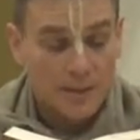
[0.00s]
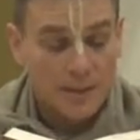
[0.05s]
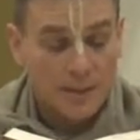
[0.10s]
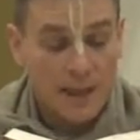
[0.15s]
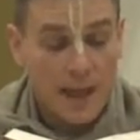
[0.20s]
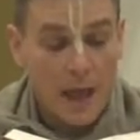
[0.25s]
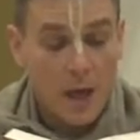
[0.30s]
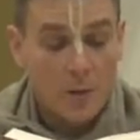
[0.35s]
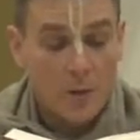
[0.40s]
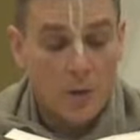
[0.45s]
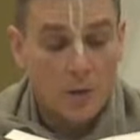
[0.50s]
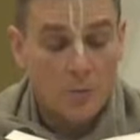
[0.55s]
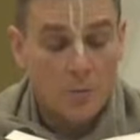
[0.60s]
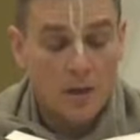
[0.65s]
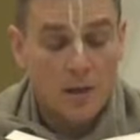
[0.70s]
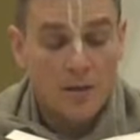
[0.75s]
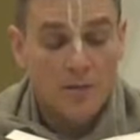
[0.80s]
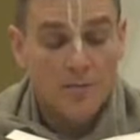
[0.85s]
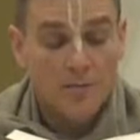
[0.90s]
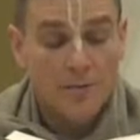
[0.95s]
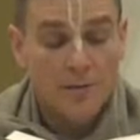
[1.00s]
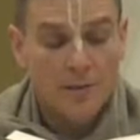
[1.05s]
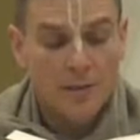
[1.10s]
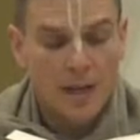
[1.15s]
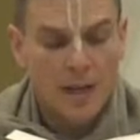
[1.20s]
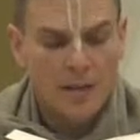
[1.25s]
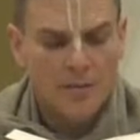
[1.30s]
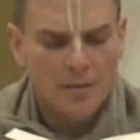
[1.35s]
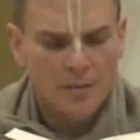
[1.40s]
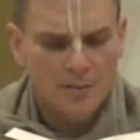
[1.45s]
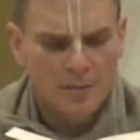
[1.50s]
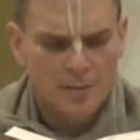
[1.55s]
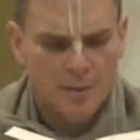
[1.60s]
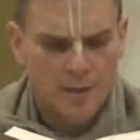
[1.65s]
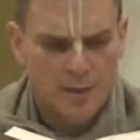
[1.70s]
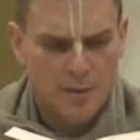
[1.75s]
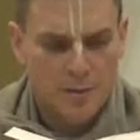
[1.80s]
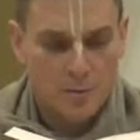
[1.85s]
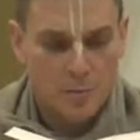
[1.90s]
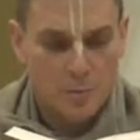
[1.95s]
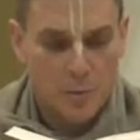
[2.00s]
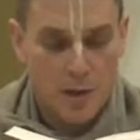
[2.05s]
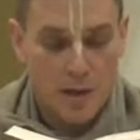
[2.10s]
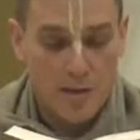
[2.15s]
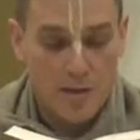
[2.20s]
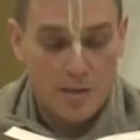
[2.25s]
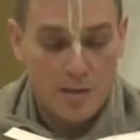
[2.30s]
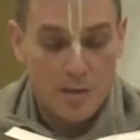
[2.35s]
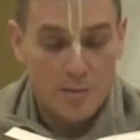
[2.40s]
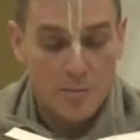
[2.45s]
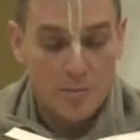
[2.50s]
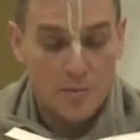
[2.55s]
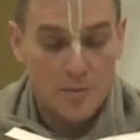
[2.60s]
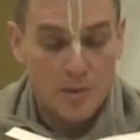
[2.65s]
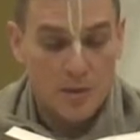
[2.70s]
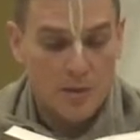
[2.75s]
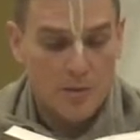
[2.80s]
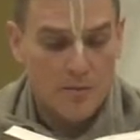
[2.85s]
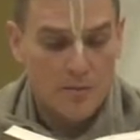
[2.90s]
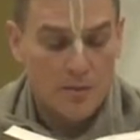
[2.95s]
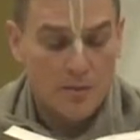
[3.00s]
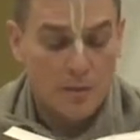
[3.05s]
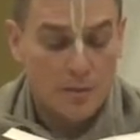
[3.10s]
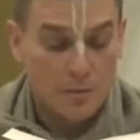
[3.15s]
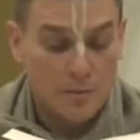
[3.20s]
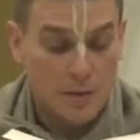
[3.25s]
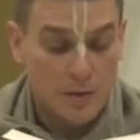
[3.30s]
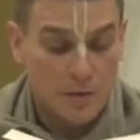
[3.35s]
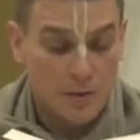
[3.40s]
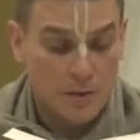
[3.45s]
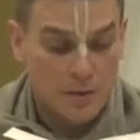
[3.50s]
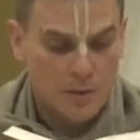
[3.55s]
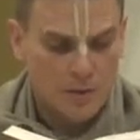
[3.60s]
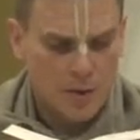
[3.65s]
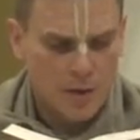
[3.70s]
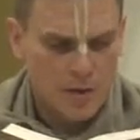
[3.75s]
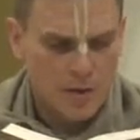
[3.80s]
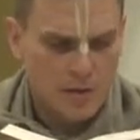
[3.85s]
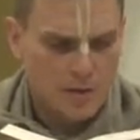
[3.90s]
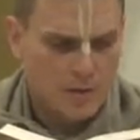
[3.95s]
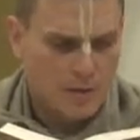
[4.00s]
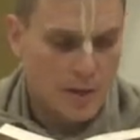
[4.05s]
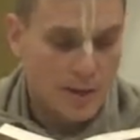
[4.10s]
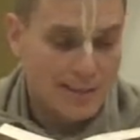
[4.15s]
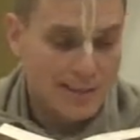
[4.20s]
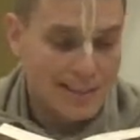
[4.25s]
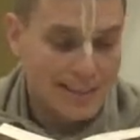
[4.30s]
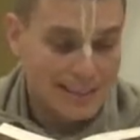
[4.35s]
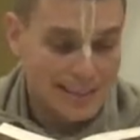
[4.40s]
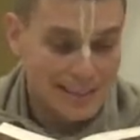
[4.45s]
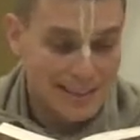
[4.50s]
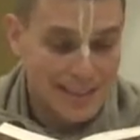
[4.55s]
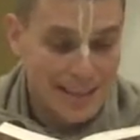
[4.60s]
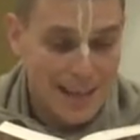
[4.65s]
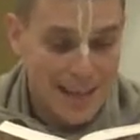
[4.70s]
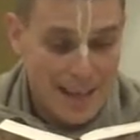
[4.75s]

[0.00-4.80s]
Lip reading: the cowherd men of Vrindavan first bathed themselves in the river Sarasvati.